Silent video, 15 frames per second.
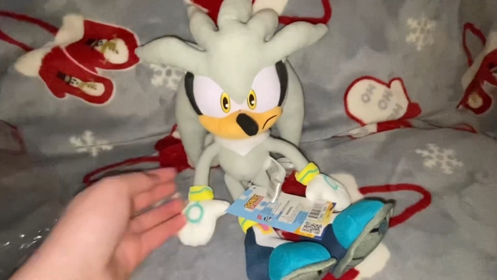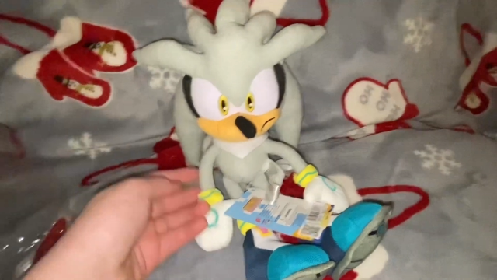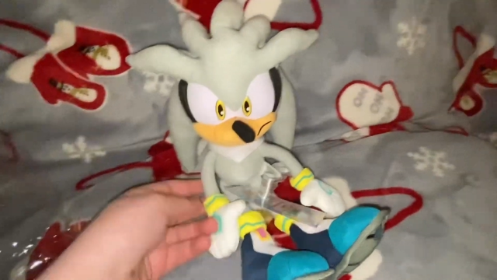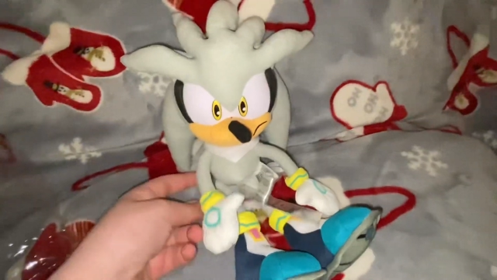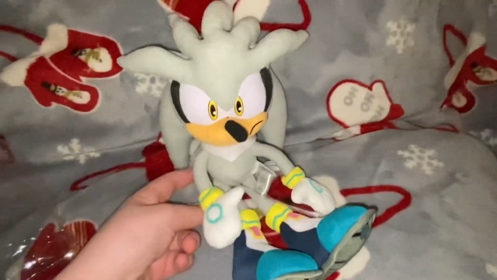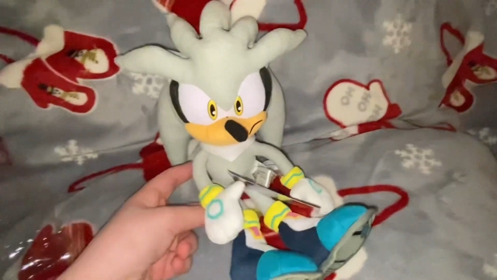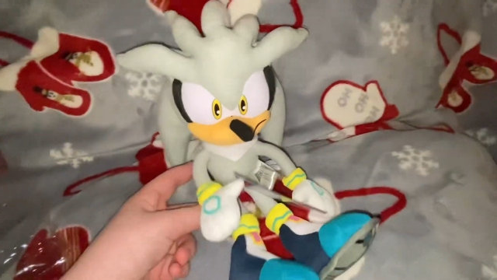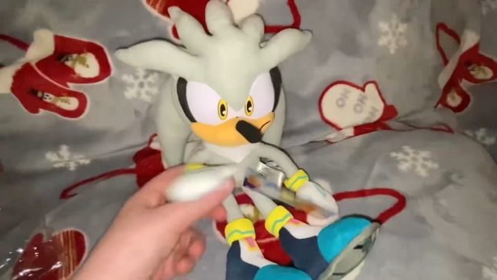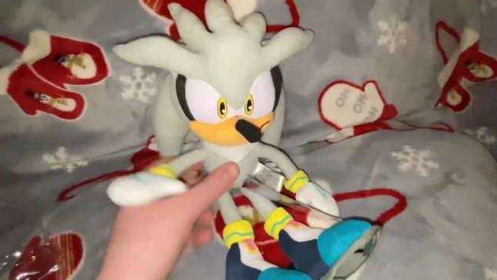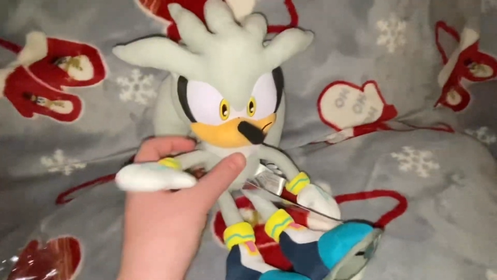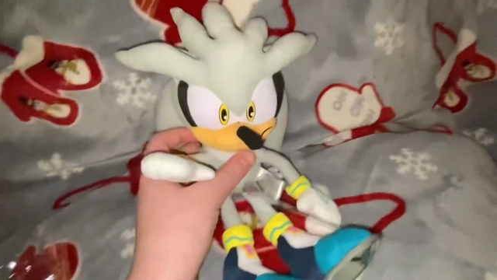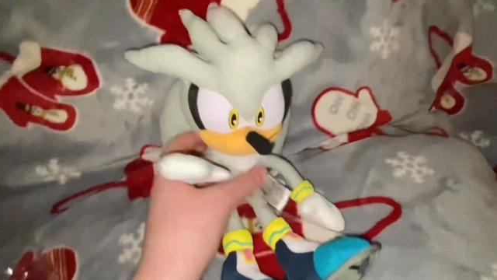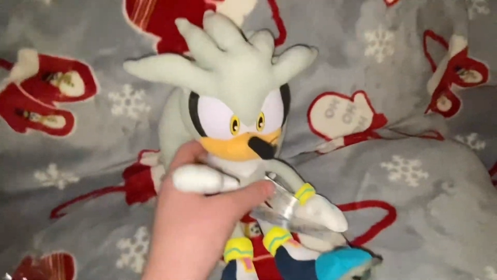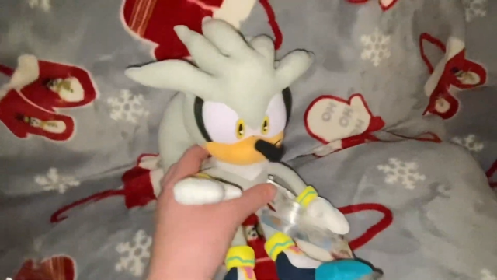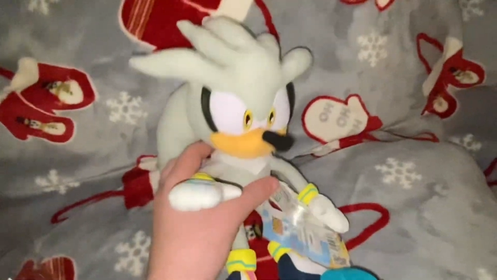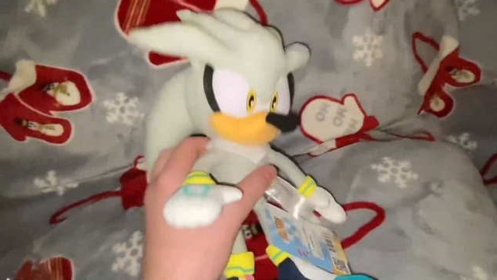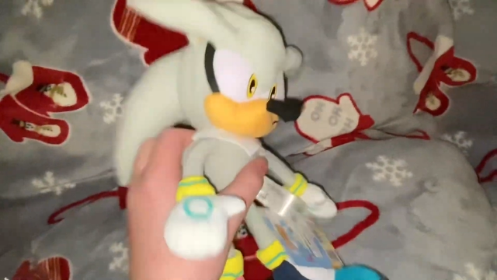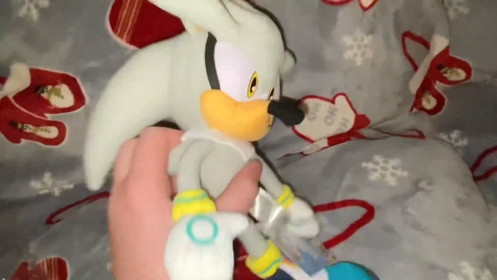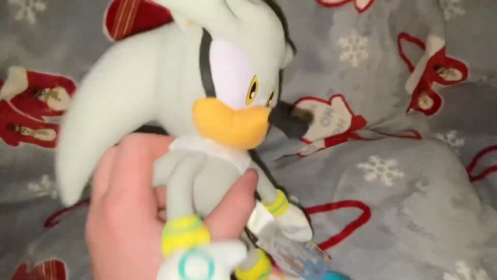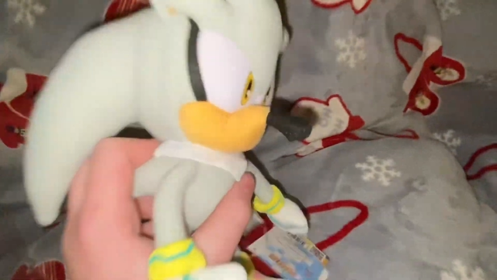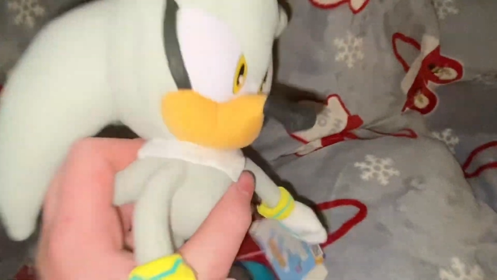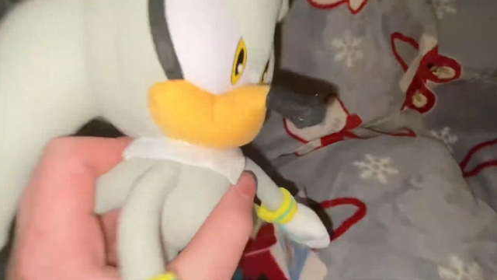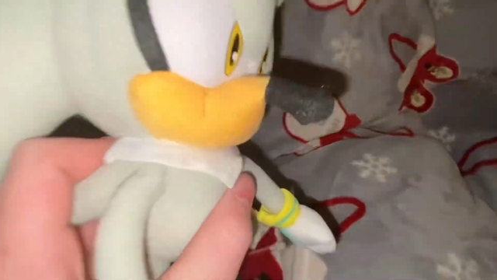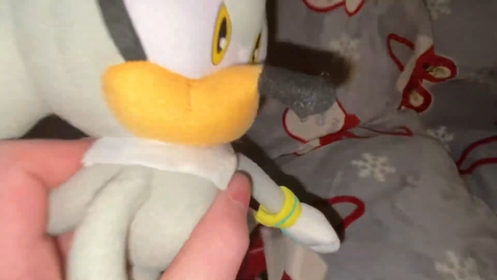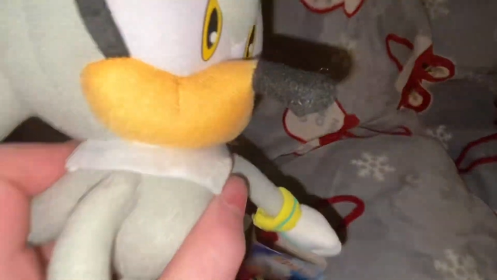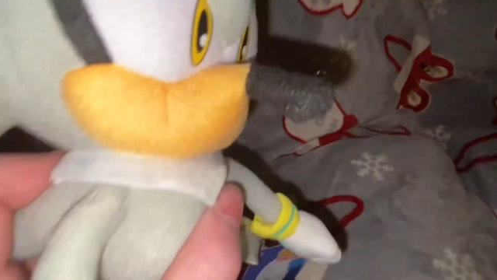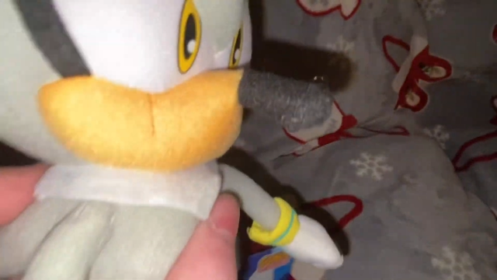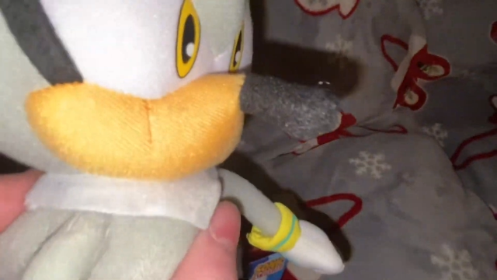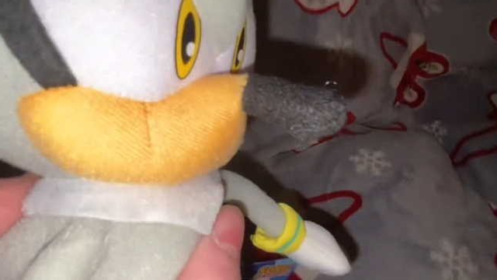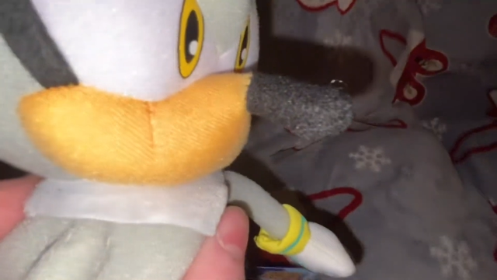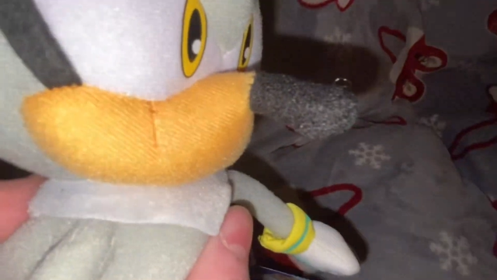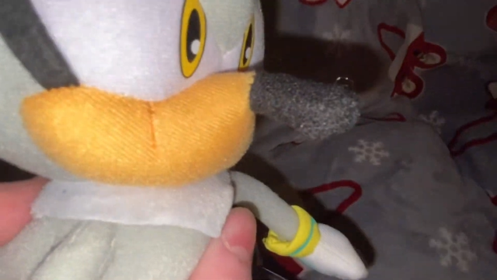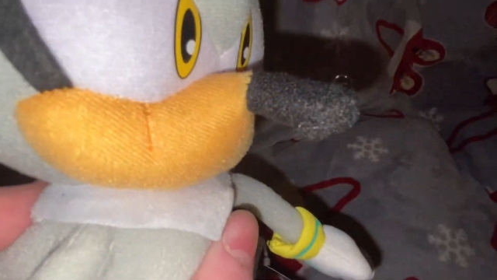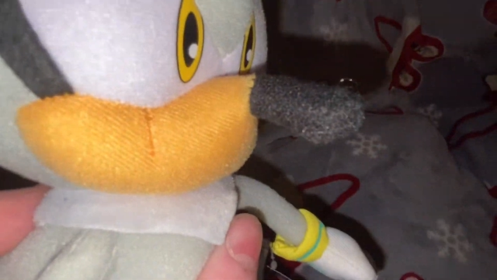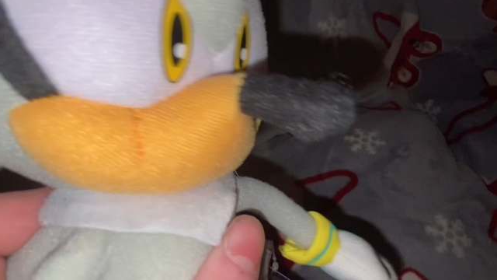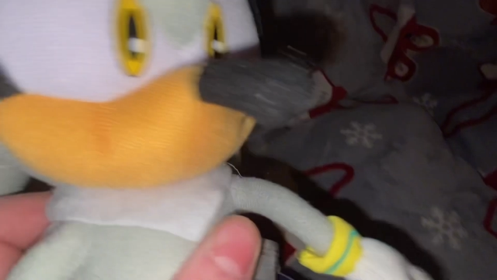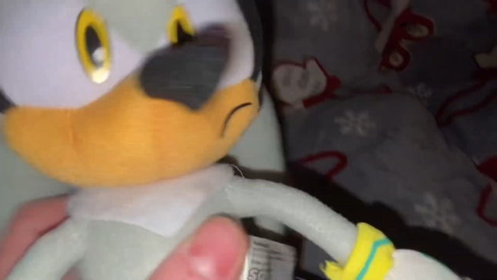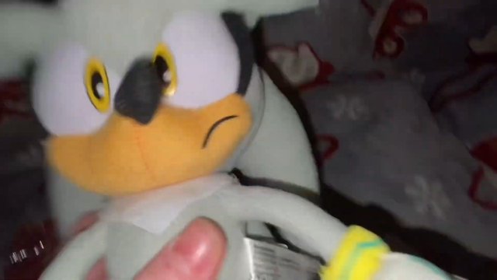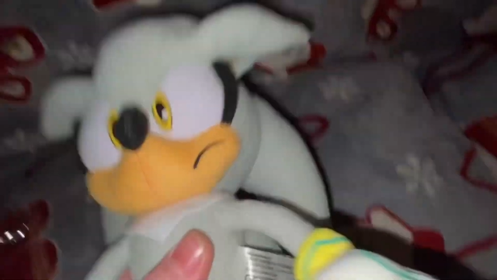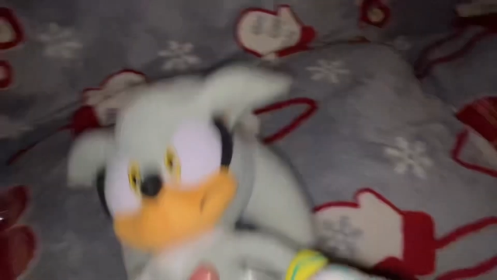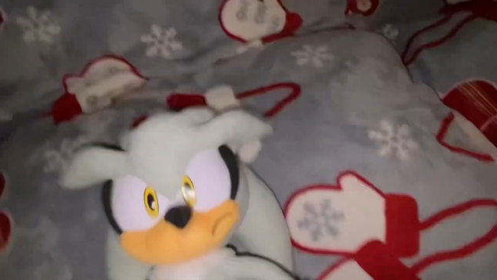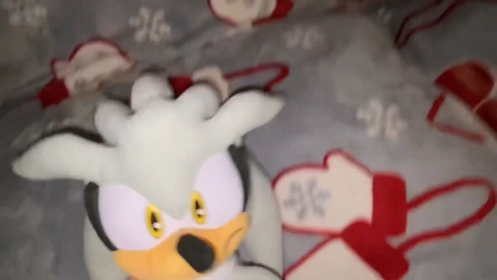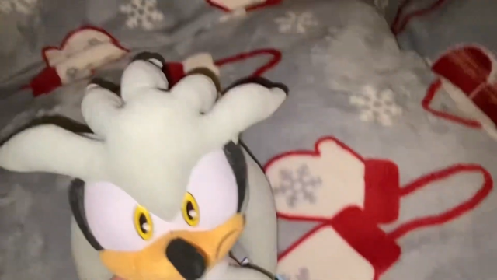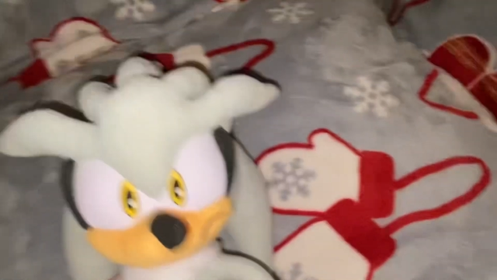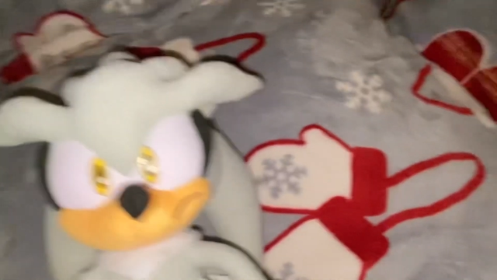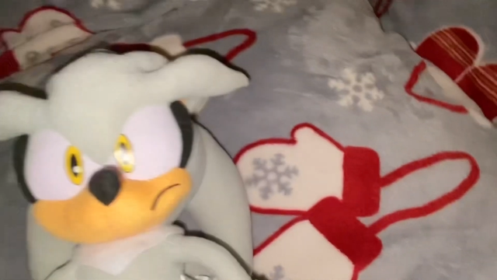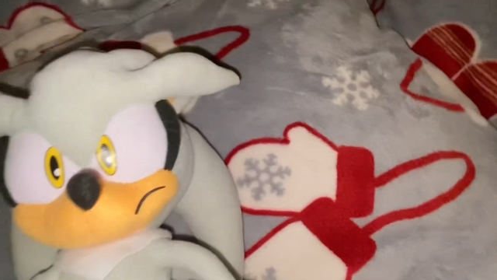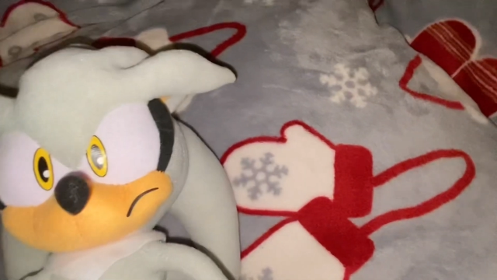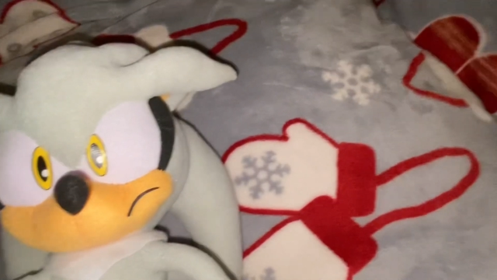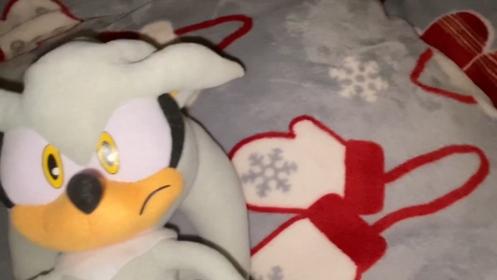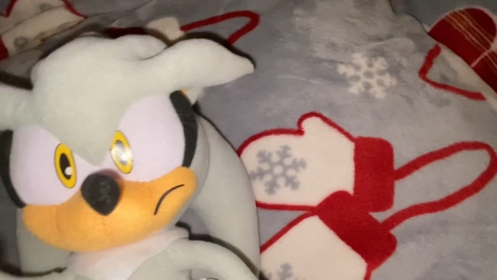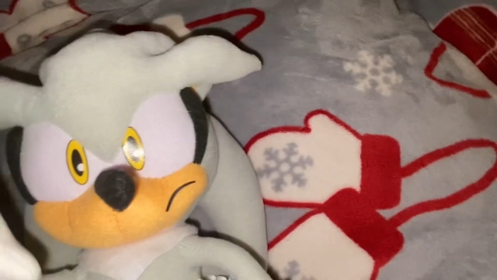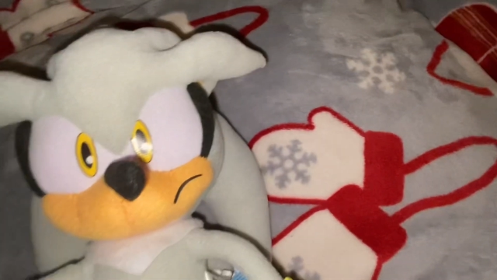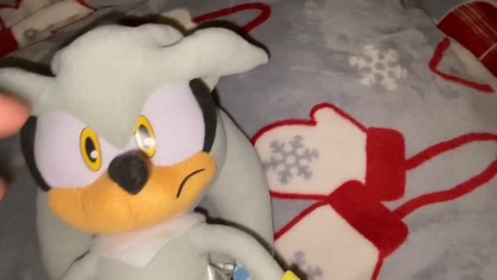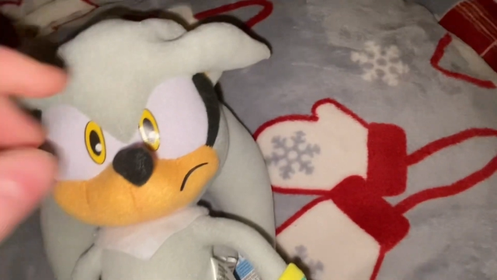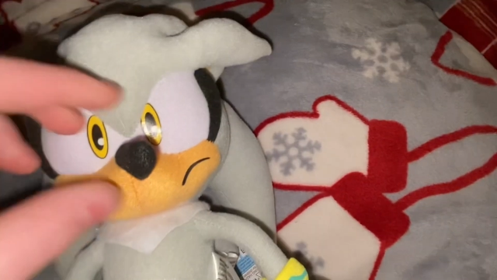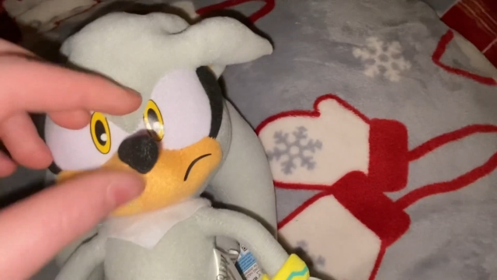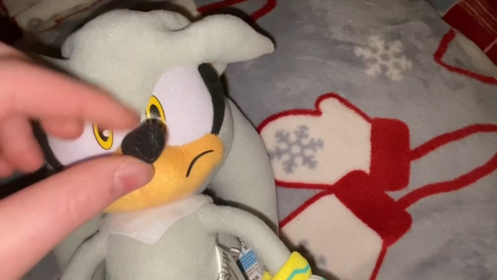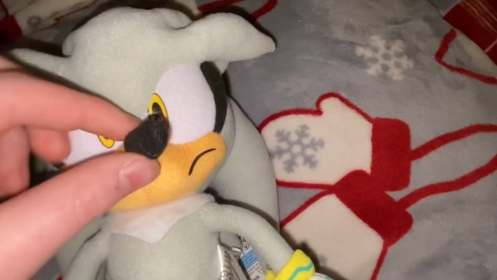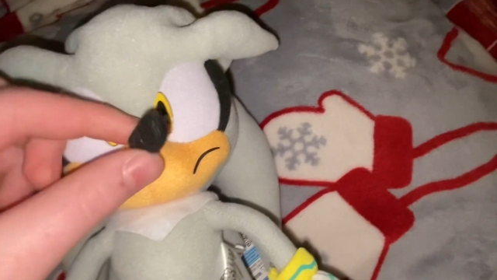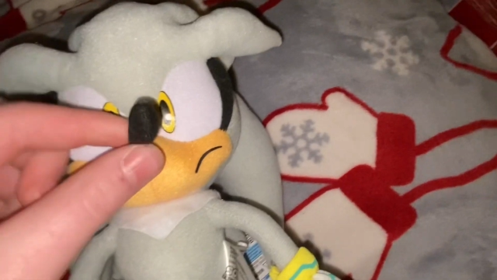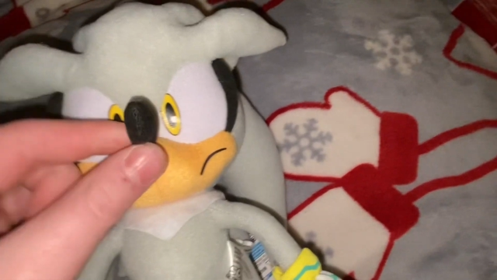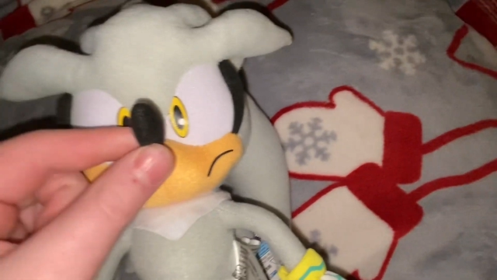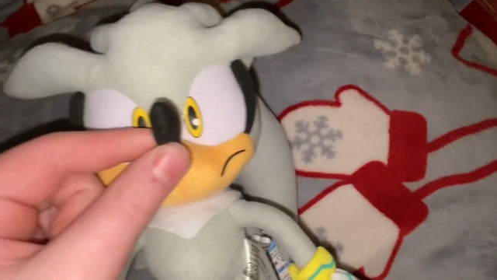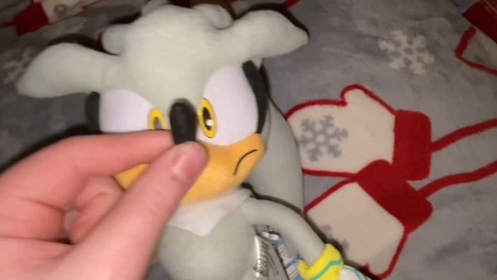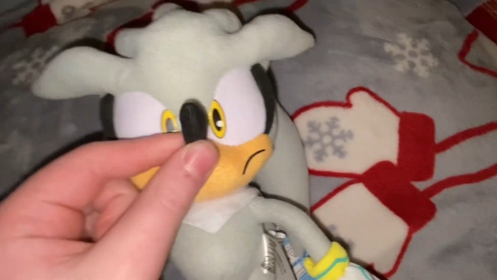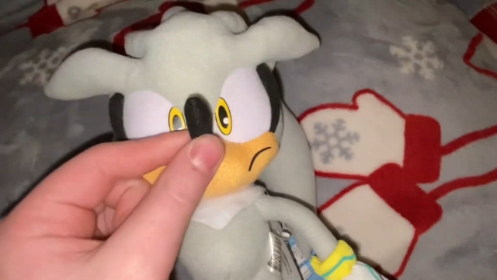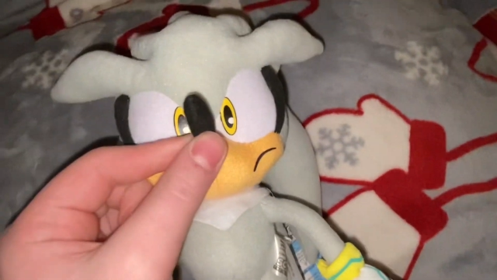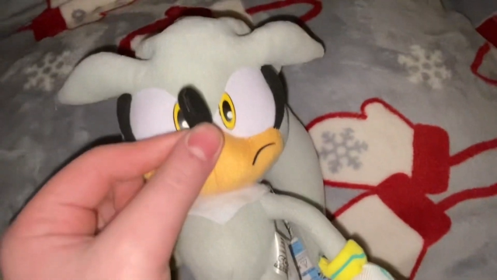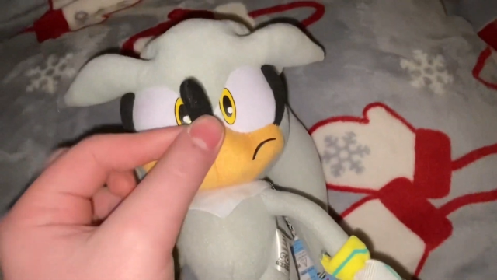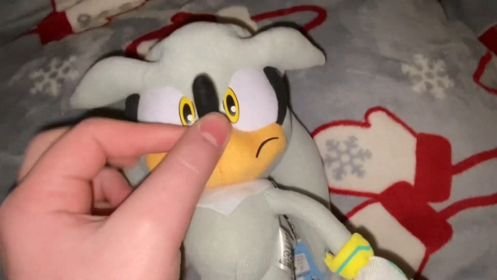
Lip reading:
No face is visible, so there are no lips to read.